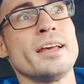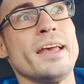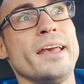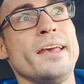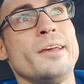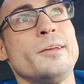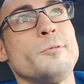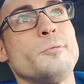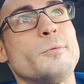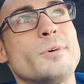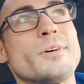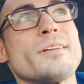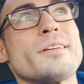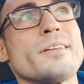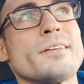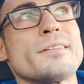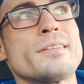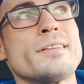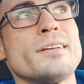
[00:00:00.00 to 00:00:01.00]
And one
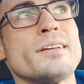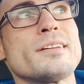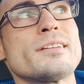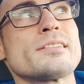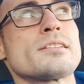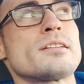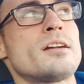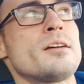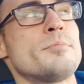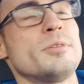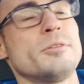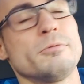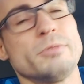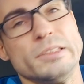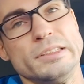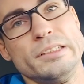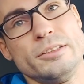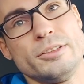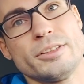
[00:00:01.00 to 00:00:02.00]
of the things that I've been
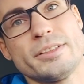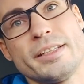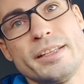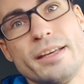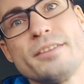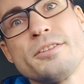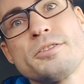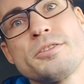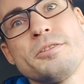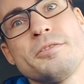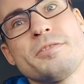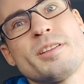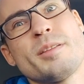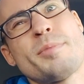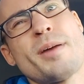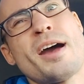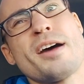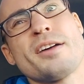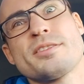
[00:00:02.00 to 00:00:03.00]
really looking into for the
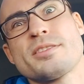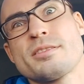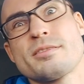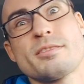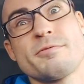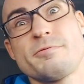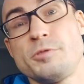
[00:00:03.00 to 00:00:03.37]
past